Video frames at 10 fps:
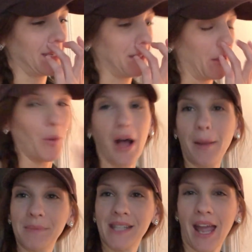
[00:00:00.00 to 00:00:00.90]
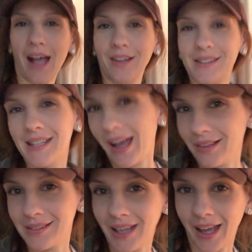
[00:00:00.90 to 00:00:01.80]
you know, uptown,
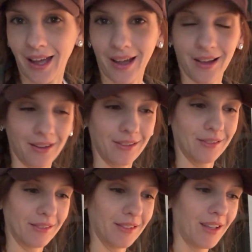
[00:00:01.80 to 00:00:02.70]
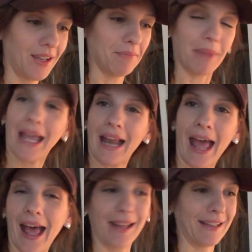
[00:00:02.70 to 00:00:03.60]
downtown,
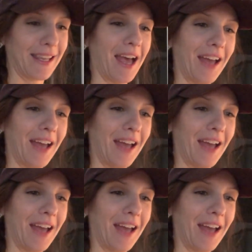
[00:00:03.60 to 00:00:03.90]
Manhattan